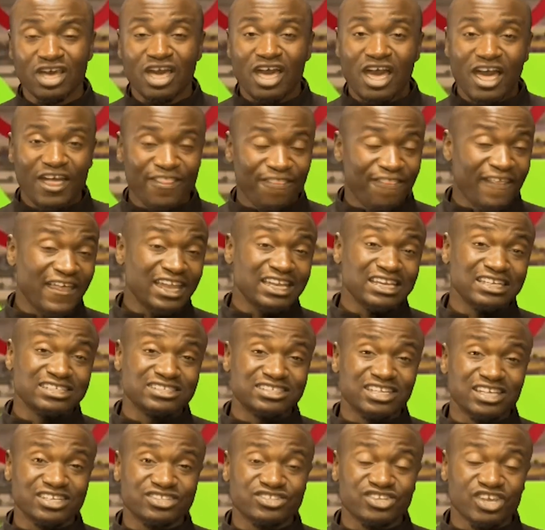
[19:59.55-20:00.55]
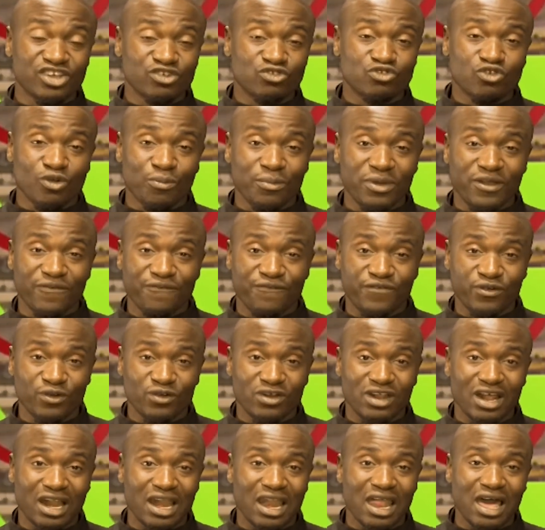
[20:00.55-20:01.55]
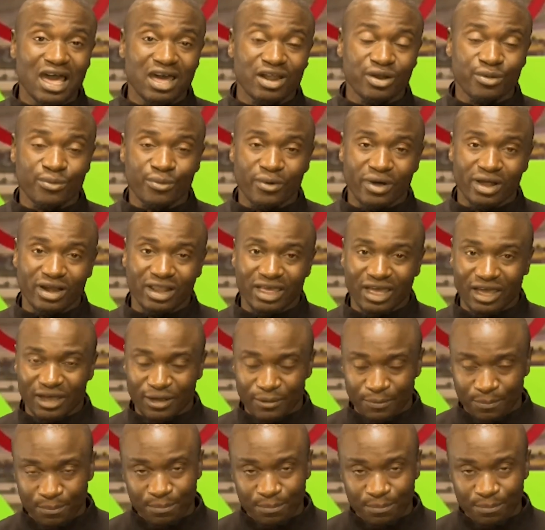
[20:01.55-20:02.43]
and that is the central midfielder Larry Walia.